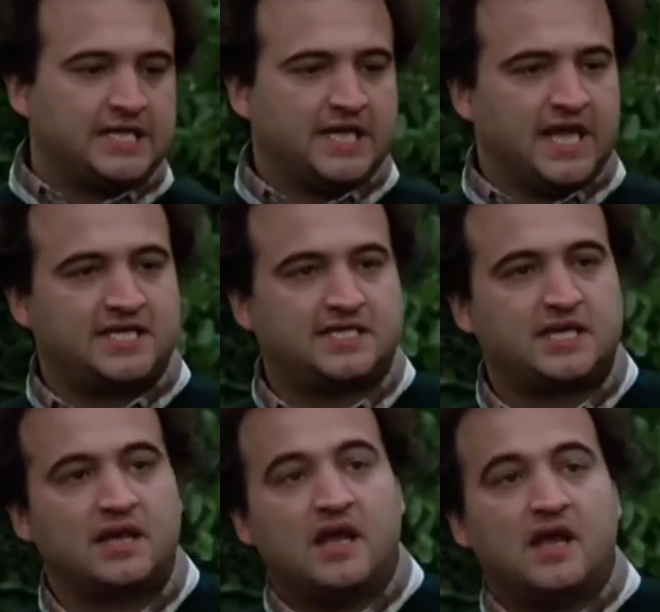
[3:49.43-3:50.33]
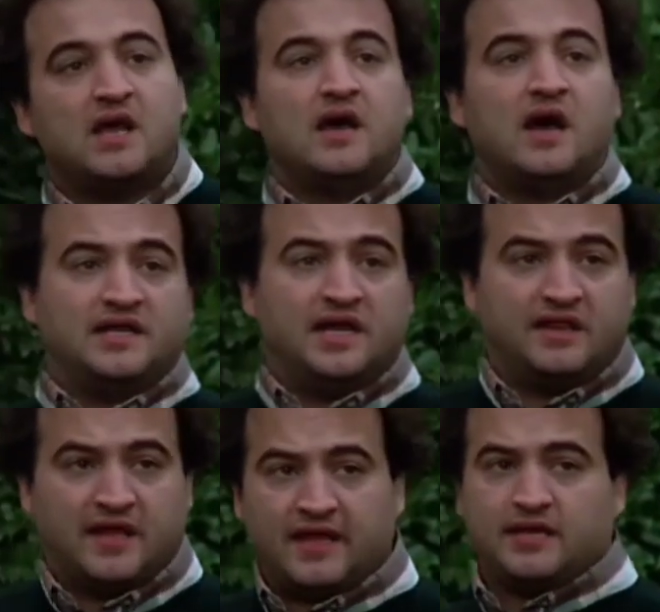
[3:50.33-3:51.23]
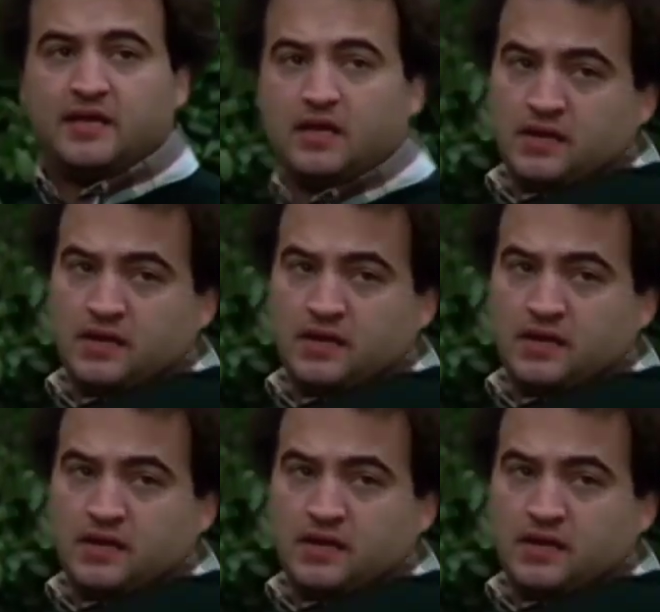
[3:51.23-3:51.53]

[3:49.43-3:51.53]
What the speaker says: Thanks. I needed that.